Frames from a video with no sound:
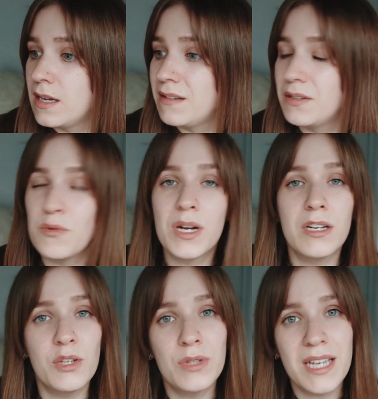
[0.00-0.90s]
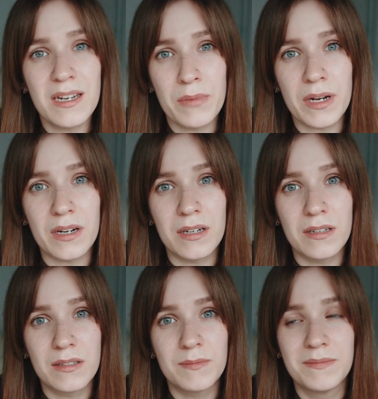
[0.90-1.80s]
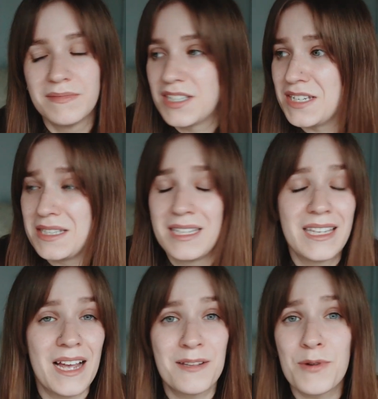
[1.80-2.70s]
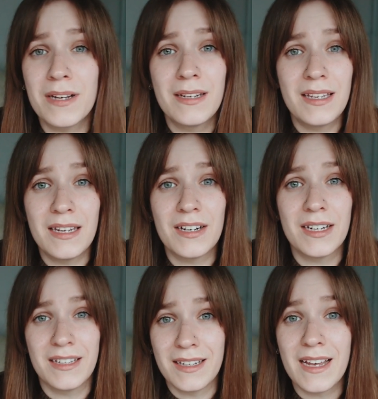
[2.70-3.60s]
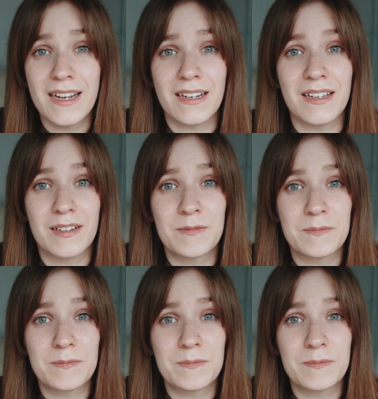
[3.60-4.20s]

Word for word: if you want a new teddy bear, just get one here in Canada.